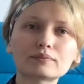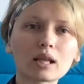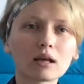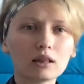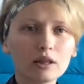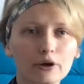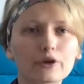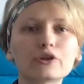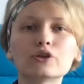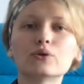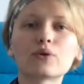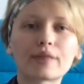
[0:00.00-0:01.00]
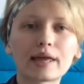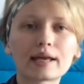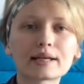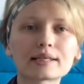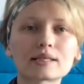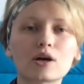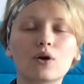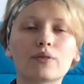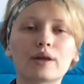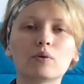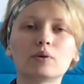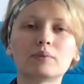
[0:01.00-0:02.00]
learn new things. So
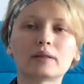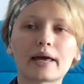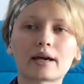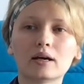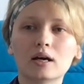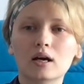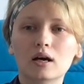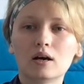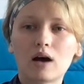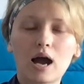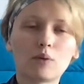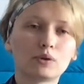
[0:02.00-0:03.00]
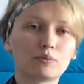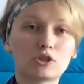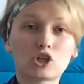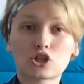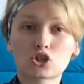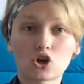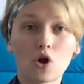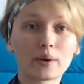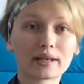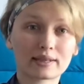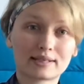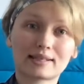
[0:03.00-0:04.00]
they would be like, I would be just
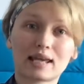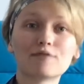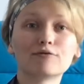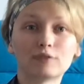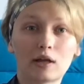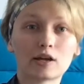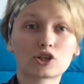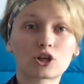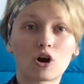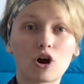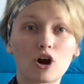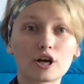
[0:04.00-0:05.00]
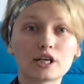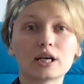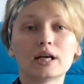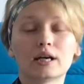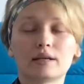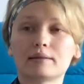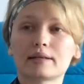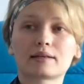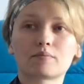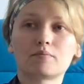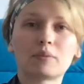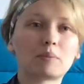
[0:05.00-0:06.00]
showing the same flashcard and like
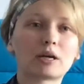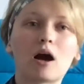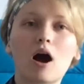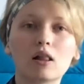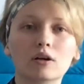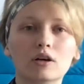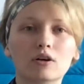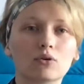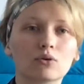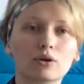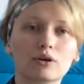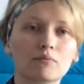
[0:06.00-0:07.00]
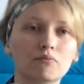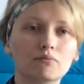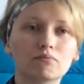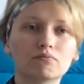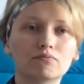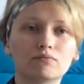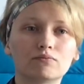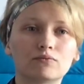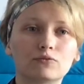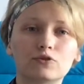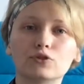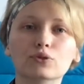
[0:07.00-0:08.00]
maybe color or um,
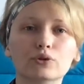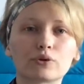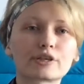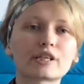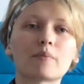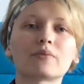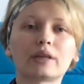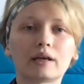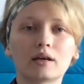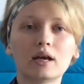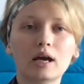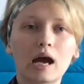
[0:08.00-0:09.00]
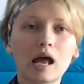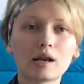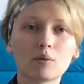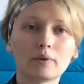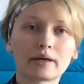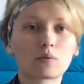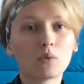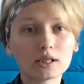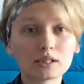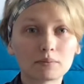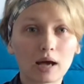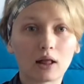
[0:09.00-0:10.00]
fruit or something. And I'm like,
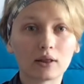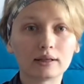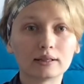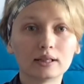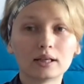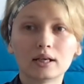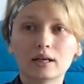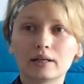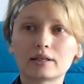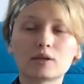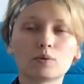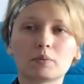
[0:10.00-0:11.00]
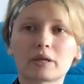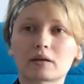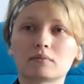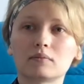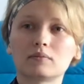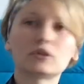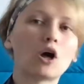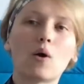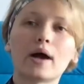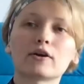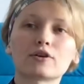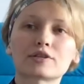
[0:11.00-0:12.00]
watermelon. And he would be, like, no,
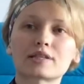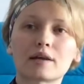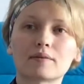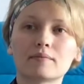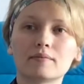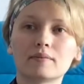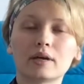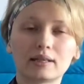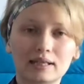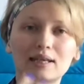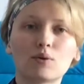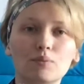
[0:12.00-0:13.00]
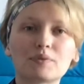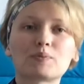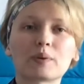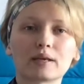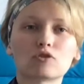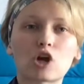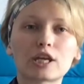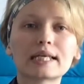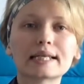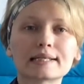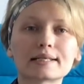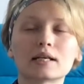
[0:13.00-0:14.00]
I don't understand. And he will be speaking
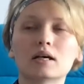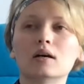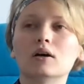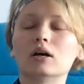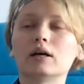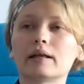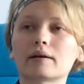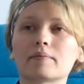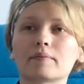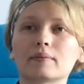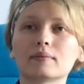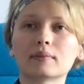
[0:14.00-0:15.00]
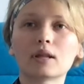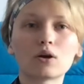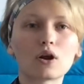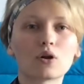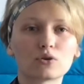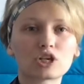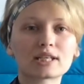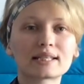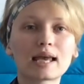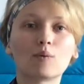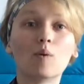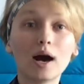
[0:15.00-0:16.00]
Chinese. And I'm like, no, no, no, just
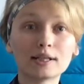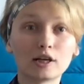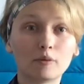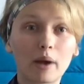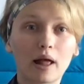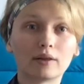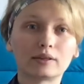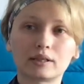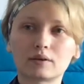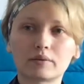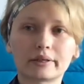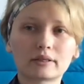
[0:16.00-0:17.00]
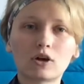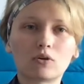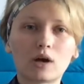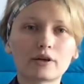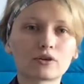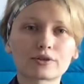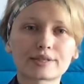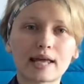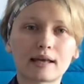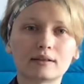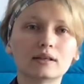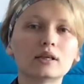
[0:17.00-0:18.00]
say watermelon. And he will like, no, I don't
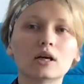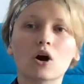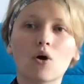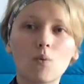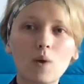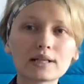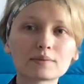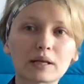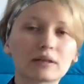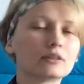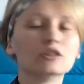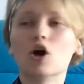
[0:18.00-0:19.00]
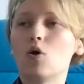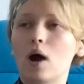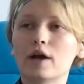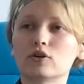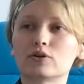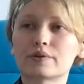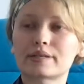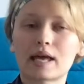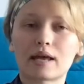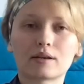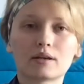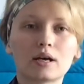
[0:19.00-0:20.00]
understand. Watermelon? No, I don't
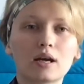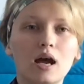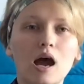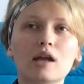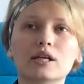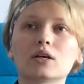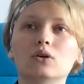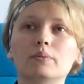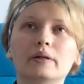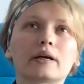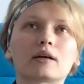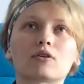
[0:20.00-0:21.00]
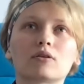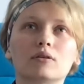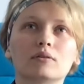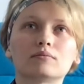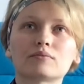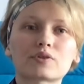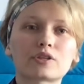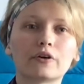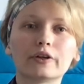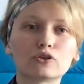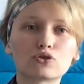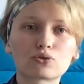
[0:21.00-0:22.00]
understand and he'll be like uh,
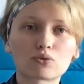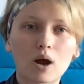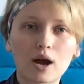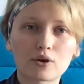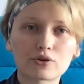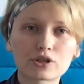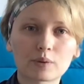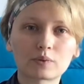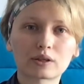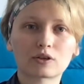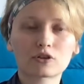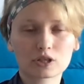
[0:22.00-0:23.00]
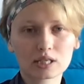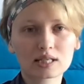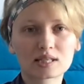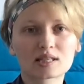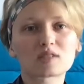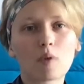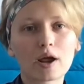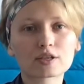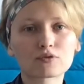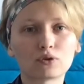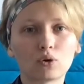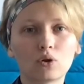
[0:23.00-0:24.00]
starting to cry or something because it's
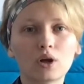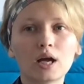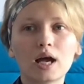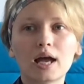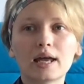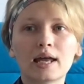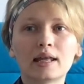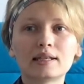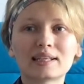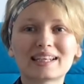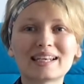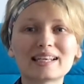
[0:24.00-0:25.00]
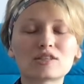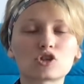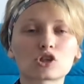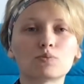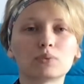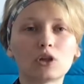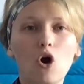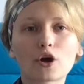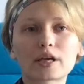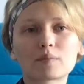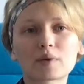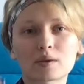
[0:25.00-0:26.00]
stressful and he's just
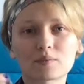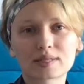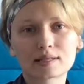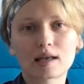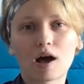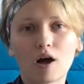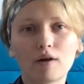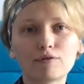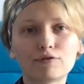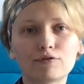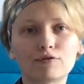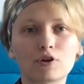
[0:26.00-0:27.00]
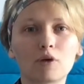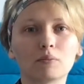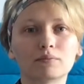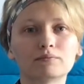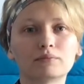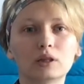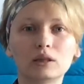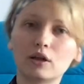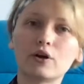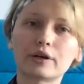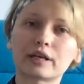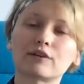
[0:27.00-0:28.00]
blocking himself from
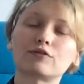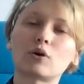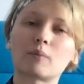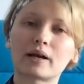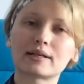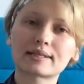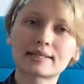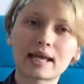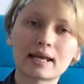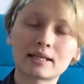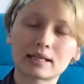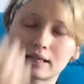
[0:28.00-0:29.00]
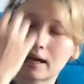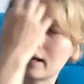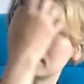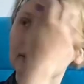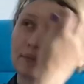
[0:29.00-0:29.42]
learning from understanding and